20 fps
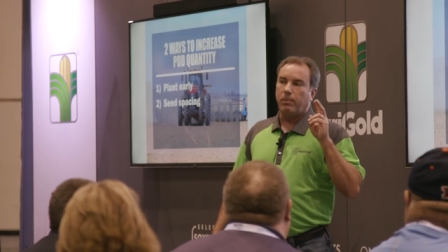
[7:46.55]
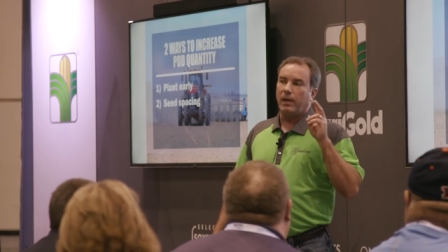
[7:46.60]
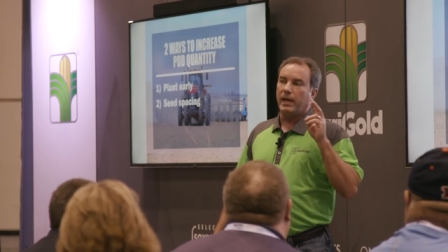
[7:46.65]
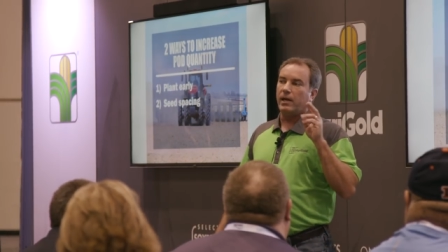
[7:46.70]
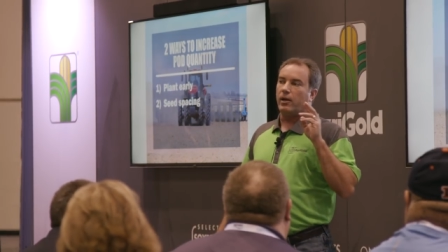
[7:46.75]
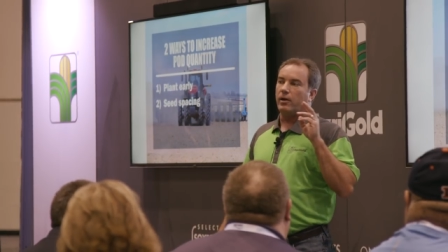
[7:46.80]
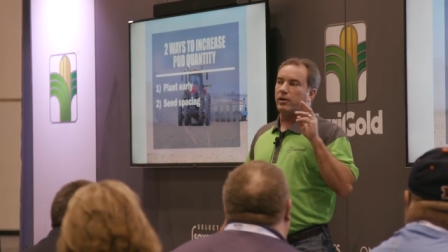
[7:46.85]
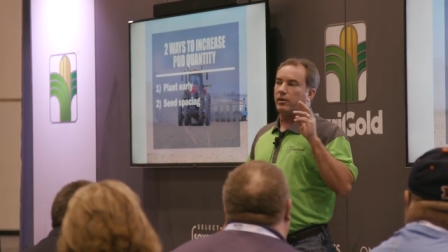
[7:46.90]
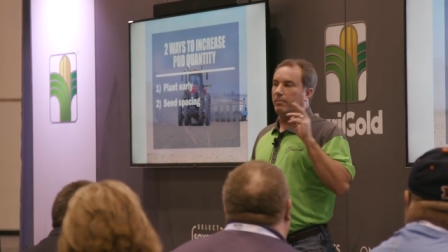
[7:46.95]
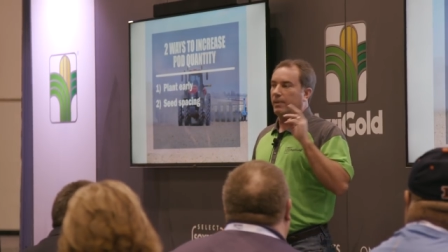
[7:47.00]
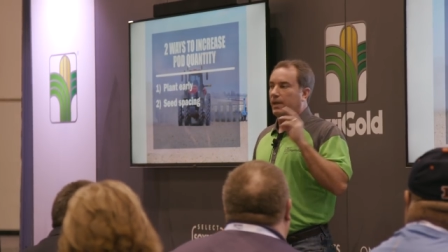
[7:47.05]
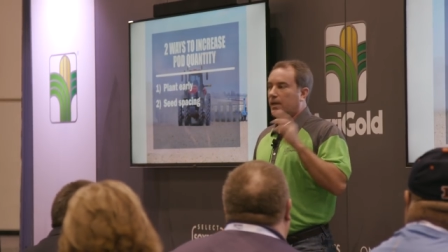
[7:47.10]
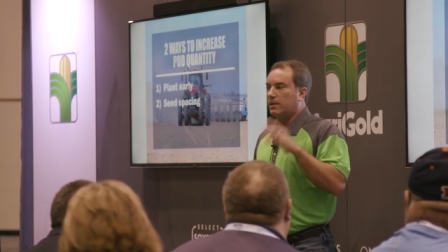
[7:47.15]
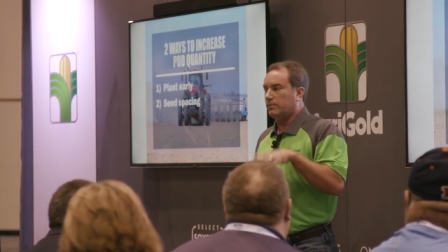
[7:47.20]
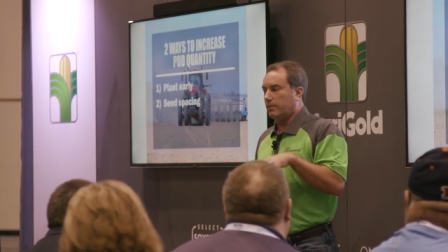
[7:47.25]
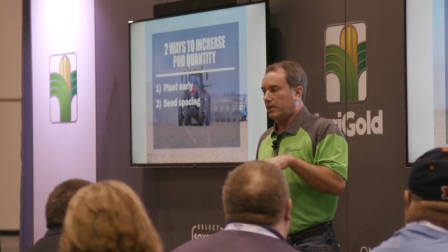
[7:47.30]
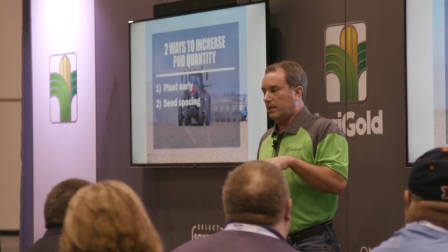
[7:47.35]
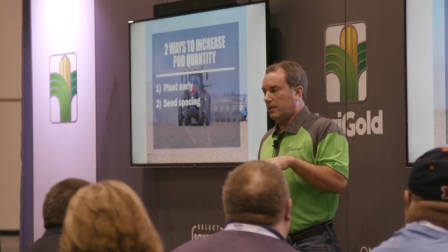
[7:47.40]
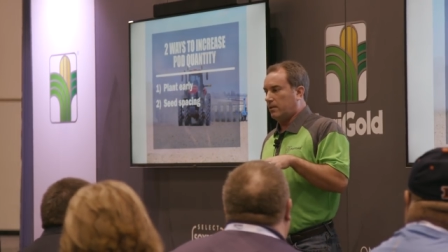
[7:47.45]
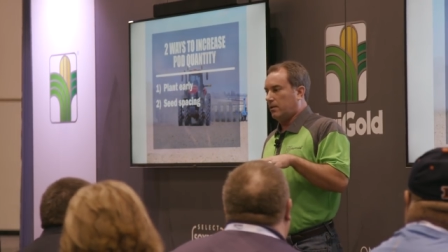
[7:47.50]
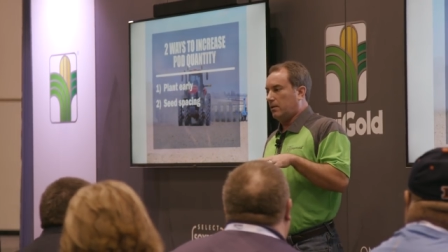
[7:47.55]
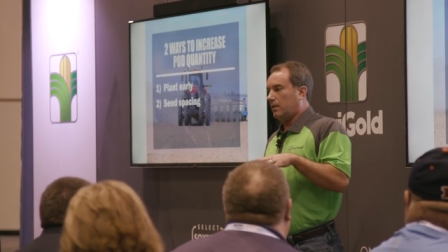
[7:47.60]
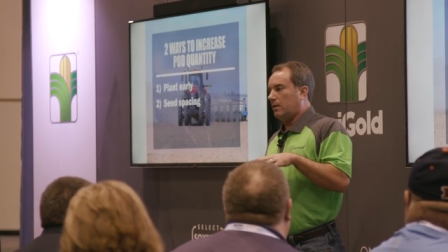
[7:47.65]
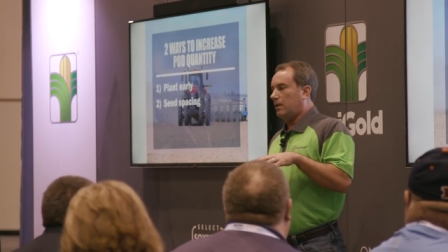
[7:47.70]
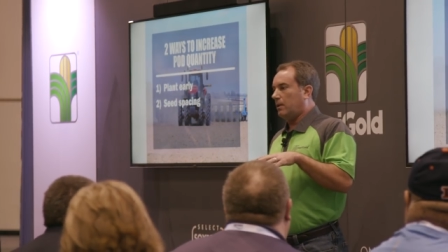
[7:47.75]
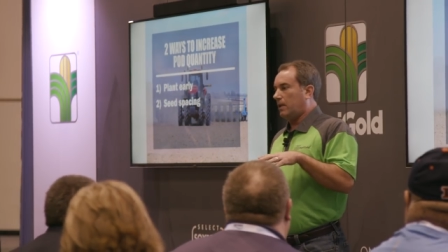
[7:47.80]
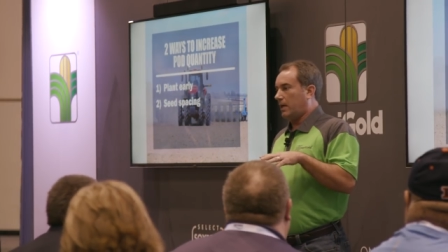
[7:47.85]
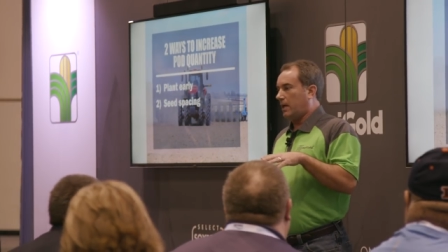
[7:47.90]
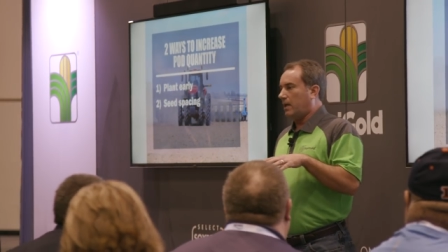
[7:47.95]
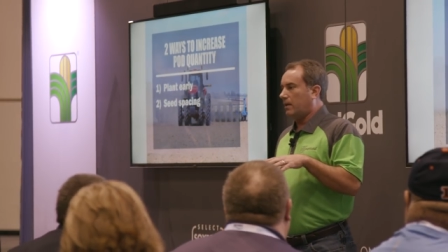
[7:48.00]
plant all your beans
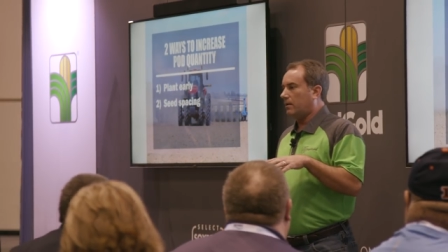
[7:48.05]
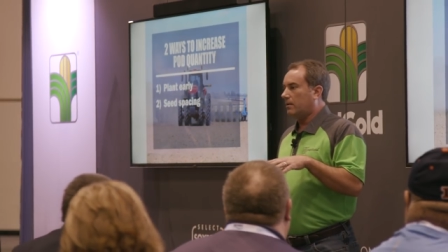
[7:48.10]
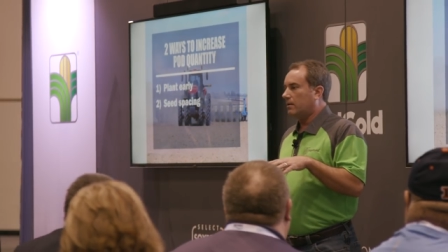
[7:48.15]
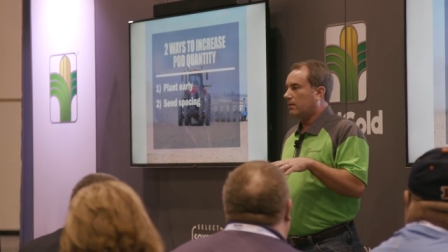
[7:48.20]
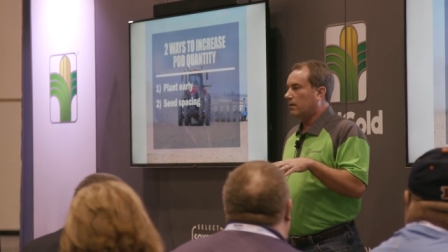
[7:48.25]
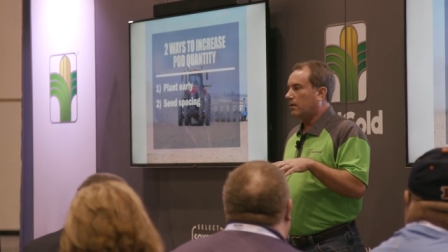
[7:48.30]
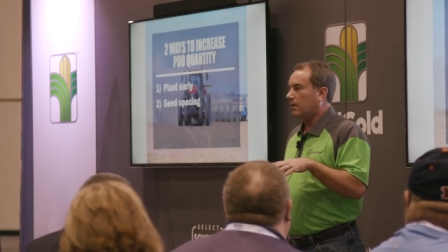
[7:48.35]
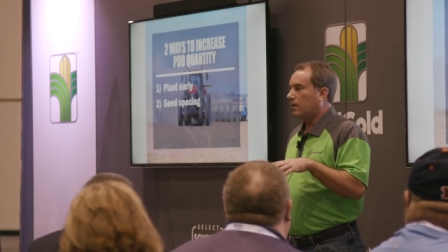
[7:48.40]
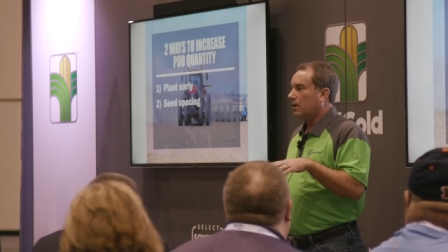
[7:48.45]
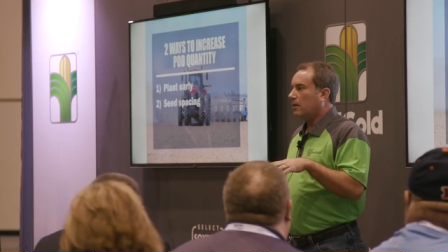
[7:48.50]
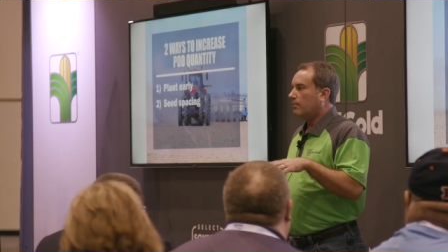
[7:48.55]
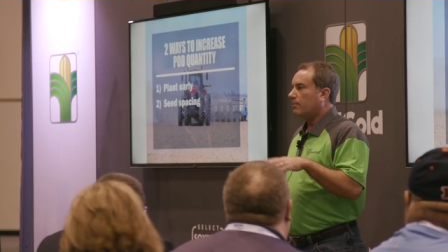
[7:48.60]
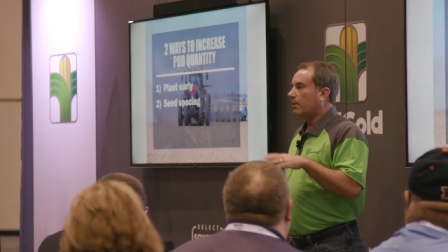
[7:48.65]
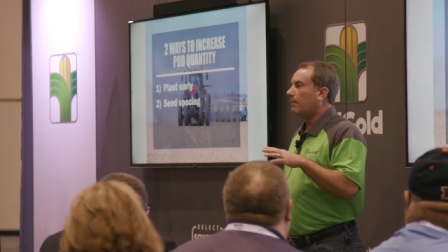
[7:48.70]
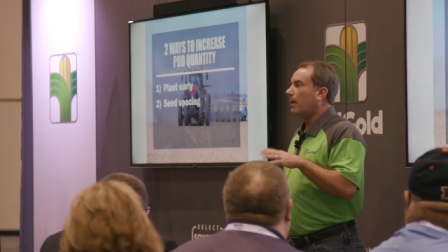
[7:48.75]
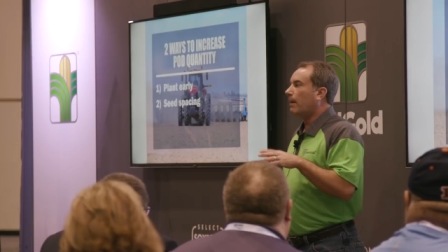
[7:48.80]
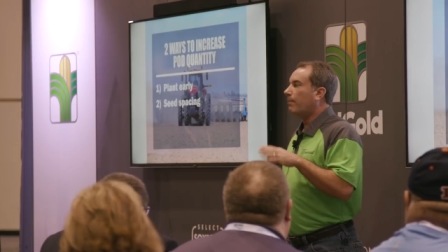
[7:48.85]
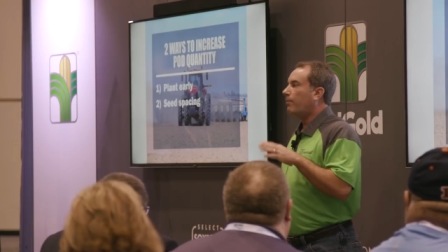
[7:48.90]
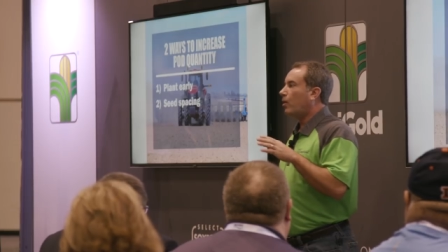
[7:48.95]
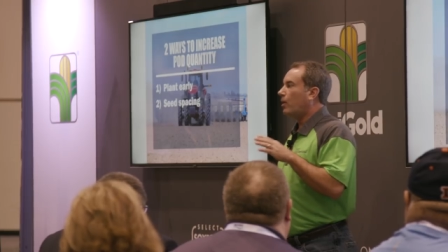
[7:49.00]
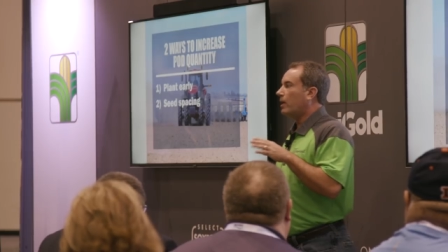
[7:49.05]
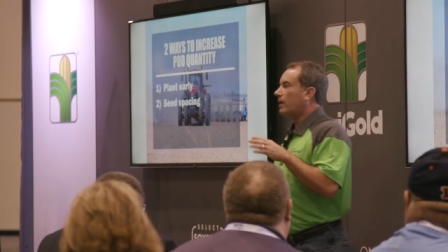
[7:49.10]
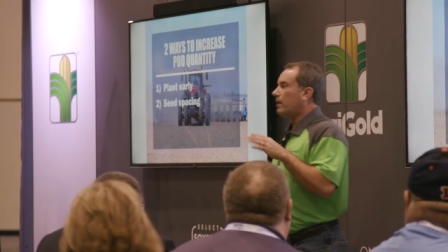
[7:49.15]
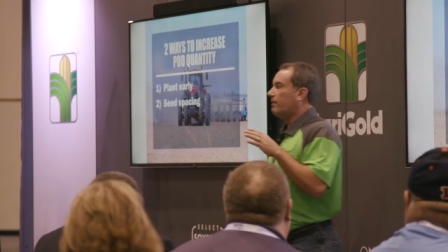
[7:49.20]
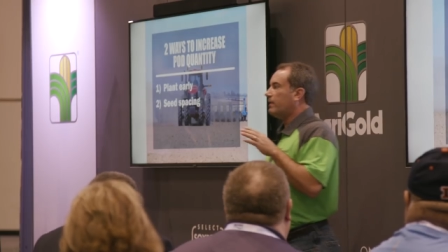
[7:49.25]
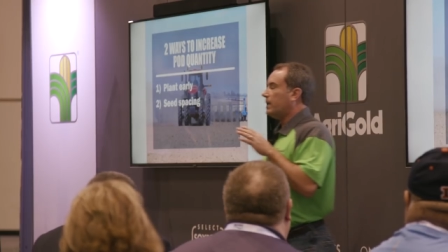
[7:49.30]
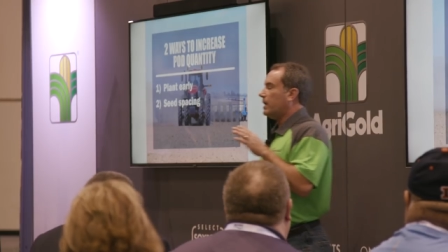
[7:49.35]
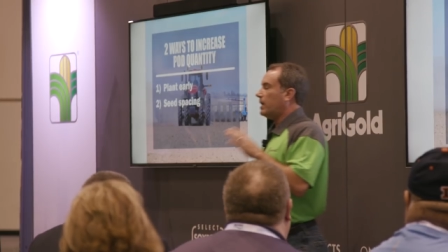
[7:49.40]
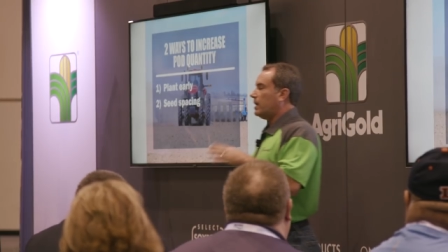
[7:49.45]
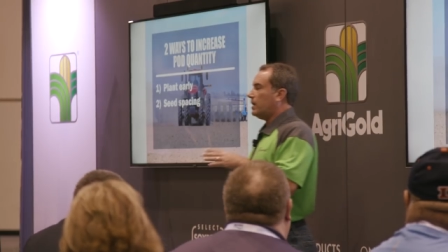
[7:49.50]
then, but my point
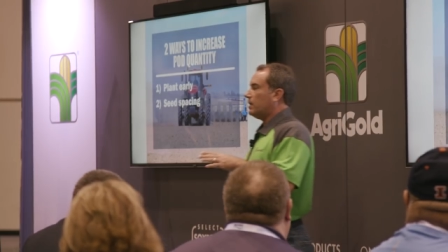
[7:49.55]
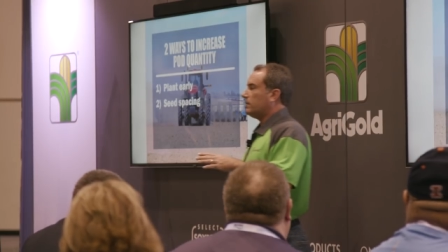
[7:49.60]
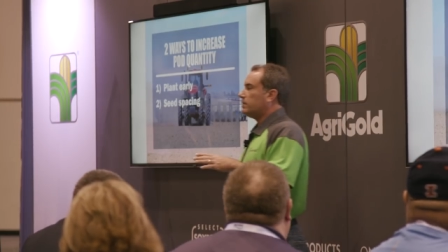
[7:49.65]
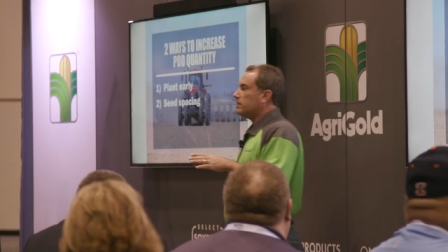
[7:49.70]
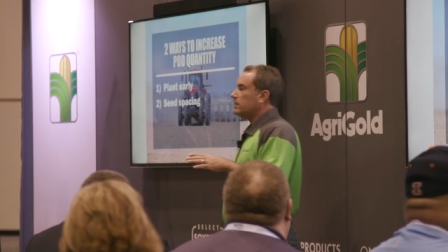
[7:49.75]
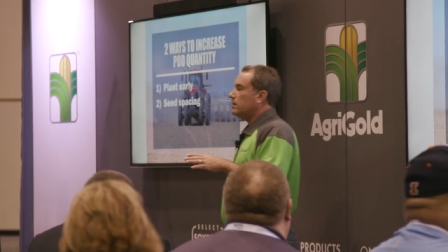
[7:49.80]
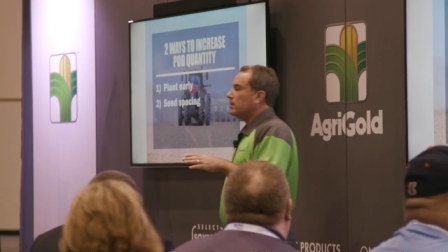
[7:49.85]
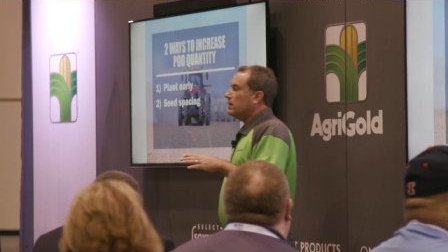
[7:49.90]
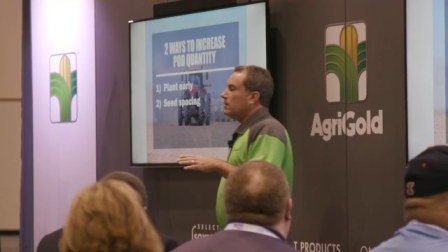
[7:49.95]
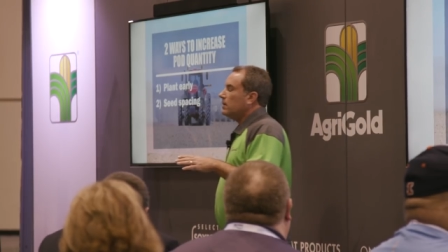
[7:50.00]
of it is,